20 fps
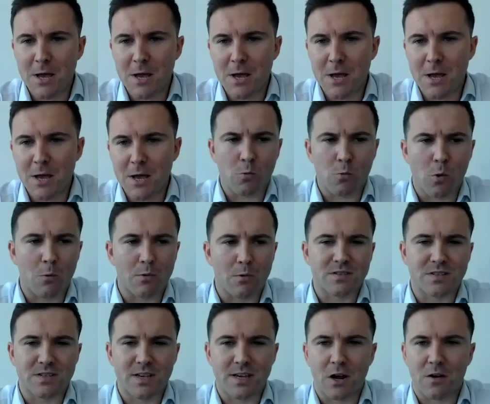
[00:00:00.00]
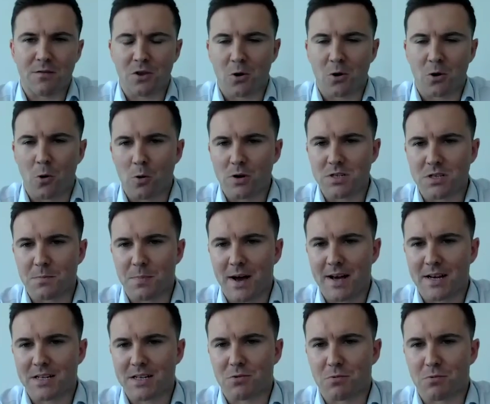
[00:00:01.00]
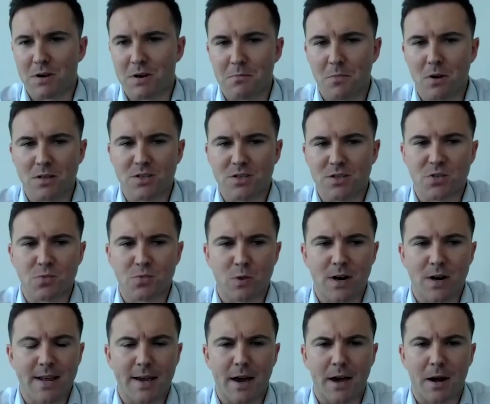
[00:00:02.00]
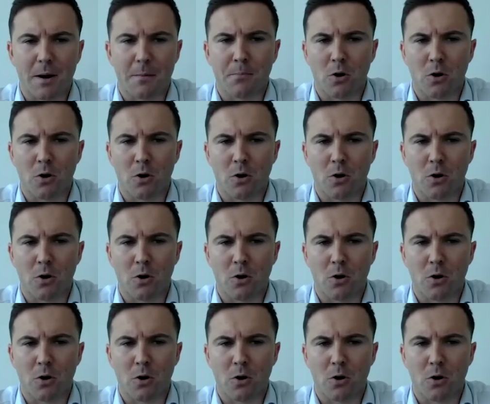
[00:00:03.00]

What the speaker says: However, what we've seen over the course of the past 3 months is really kind of